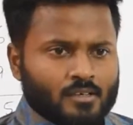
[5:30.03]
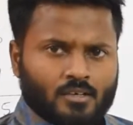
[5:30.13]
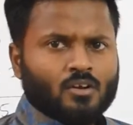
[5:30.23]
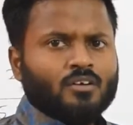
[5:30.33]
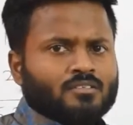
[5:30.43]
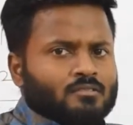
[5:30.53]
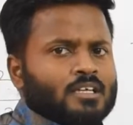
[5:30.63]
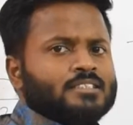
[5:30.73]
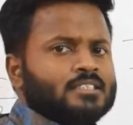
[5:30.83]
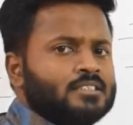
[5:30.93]
not
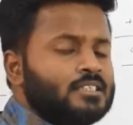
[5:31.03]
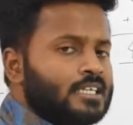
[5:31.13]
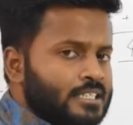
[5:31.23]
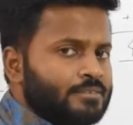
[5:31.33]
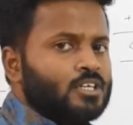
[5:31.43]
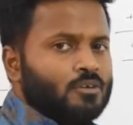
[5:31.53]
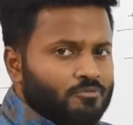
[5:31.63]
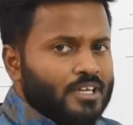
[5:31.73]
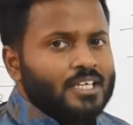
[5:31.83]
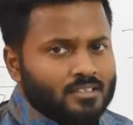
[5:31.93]
necessary that it will come
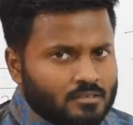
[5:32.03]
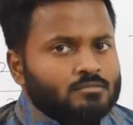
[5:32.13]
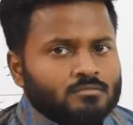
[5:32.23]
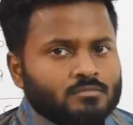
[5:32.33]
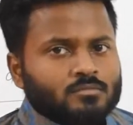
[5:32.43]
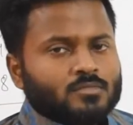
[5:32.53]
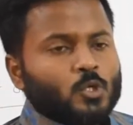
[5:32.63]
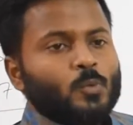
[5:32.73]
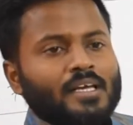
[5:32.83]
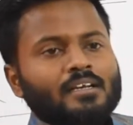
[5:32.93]
very
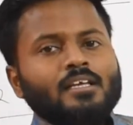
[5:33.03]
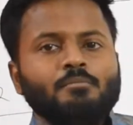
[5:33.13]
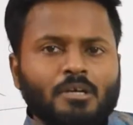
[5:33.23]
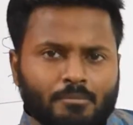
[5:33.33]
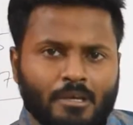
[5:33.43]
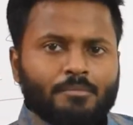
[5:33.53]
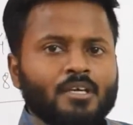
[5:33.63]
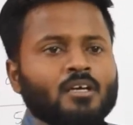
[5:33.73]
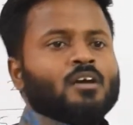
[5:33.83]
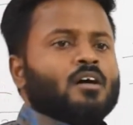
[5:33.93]
quickly, but
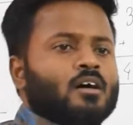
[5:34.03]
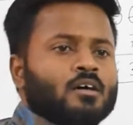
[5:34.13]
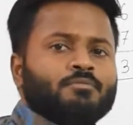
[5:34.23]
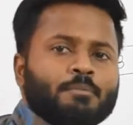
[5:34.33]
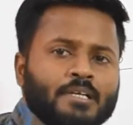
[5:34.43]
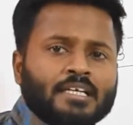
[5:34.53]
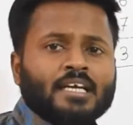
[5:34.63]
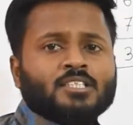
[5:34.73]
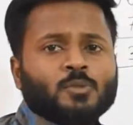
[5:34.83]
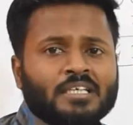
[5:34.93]
maybe 15
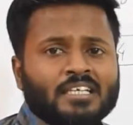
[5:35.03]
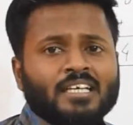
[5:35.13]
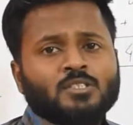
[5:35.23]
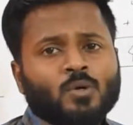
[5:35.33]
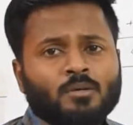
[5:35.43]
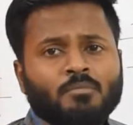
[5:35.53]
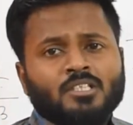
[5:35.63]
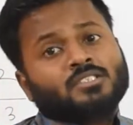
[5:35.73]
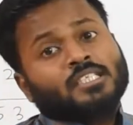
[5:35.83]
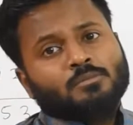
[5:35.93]
days, 20 days, 1
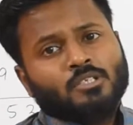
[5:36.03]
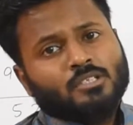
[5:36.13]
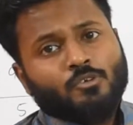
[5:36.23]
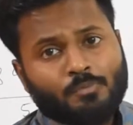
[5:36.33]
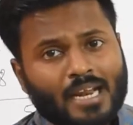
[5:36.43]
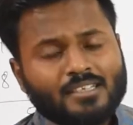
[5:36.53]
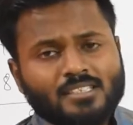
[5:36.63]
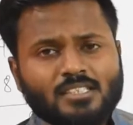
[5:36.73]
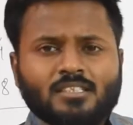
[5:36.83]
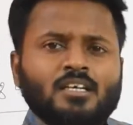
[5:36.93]
month, 6 months, if you
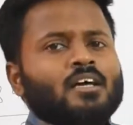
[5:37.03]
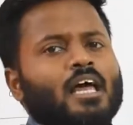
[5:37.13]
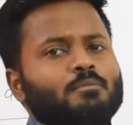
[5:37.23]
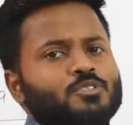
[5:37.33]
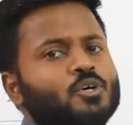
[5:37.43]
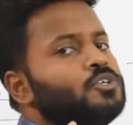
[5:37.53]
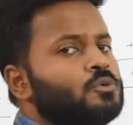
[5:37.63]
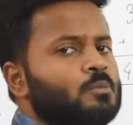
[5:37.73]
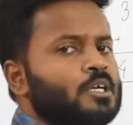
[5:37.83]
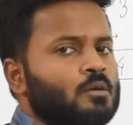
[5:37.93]
practice it, I'm sure you
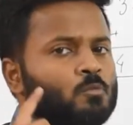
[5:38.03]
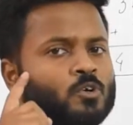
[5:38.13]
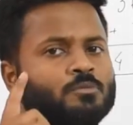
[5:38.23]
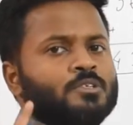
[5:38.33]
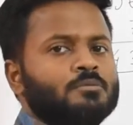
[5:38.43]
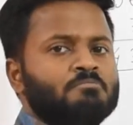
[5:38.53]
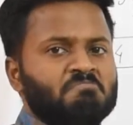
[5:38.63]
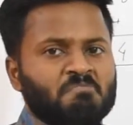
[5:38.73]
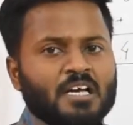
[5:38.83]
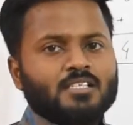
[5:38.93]
will become one of the
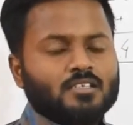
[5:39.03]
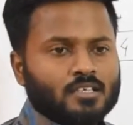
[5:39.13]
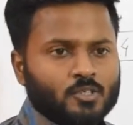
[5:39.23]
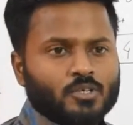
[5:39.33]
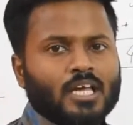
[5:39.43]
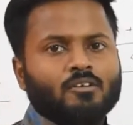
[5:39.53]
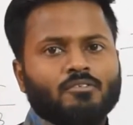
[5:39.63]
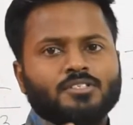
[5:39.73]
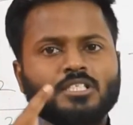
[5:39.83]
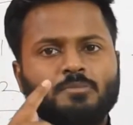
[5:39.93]
master, and your
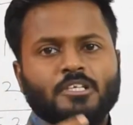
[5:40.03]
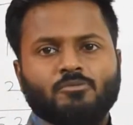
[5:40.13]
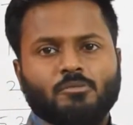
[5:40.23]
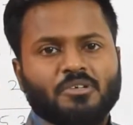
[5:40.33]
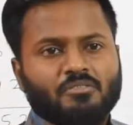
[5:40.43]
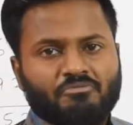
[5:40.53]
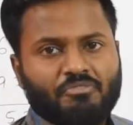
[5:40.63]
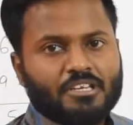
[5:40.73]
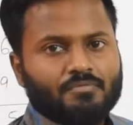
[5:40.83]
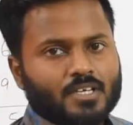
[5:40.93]
calculation speed will become
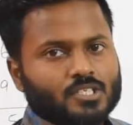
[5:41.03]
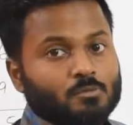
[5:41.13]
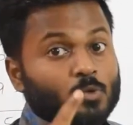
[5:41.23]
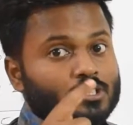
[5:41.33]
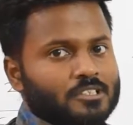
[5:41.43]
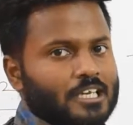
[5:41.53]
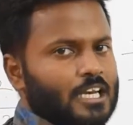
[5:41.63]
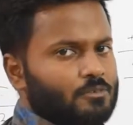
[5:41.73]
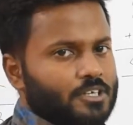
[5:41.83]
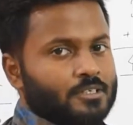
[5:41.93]
very faster, more than the
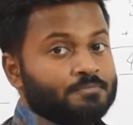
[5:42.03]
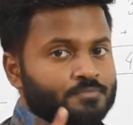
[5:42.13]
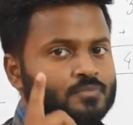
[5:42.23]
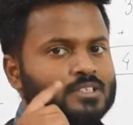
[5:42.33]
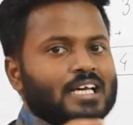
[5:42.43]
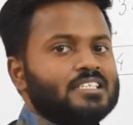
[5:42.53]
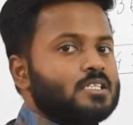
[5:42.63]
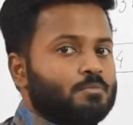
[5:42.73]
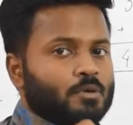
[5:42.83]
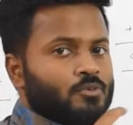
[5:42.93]
calculator. That is
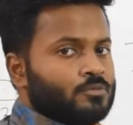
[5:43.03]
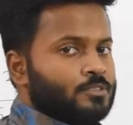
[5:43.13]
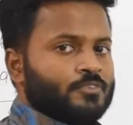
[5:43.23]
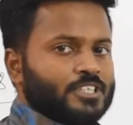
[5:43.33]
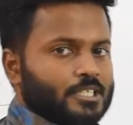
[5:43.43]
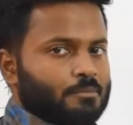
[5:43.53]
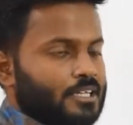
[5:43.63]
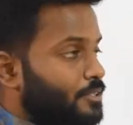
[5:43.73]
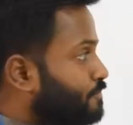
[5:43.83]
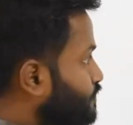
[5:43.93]
the power of the Vedic math.